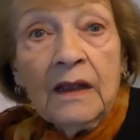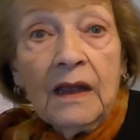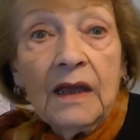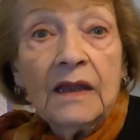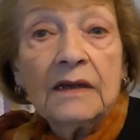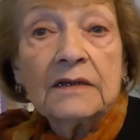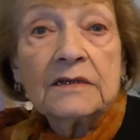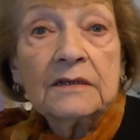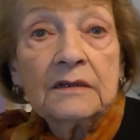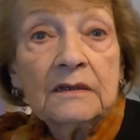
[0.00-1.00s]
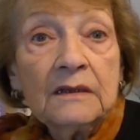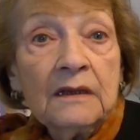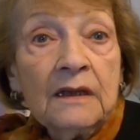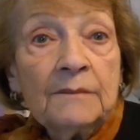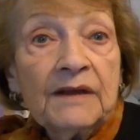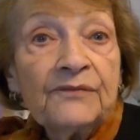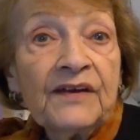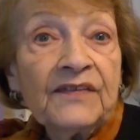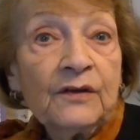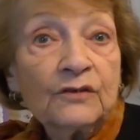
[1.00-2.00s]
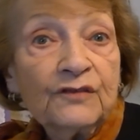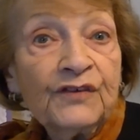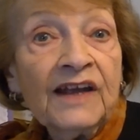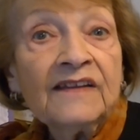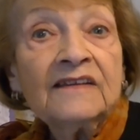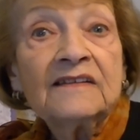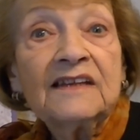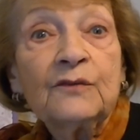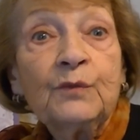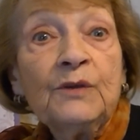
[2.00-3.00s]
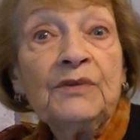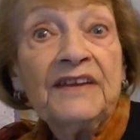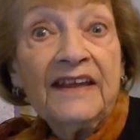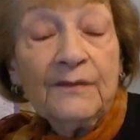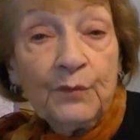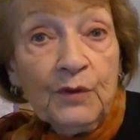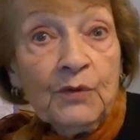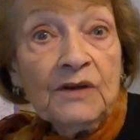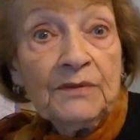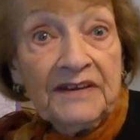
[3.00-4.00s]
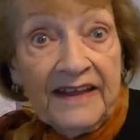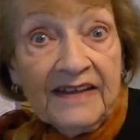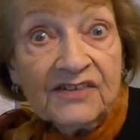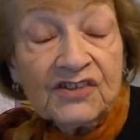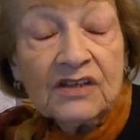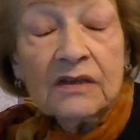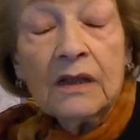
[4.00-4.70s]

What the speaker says: And my father got frightened that we will be next.